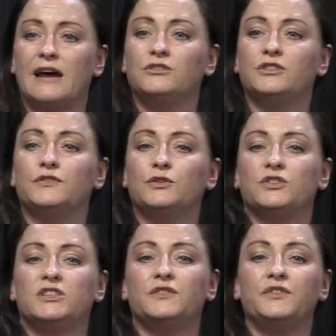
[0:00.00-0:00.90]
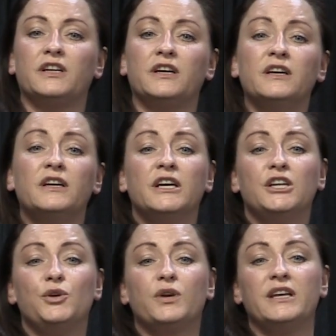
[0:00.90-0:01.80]
out of your certificate,
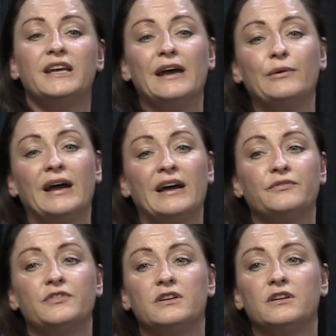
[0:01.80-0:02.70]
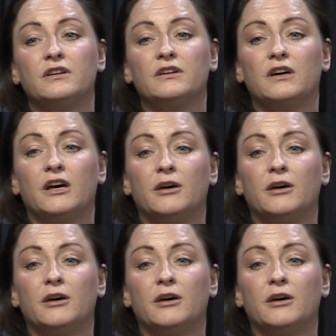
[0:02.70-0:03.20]
you can now have the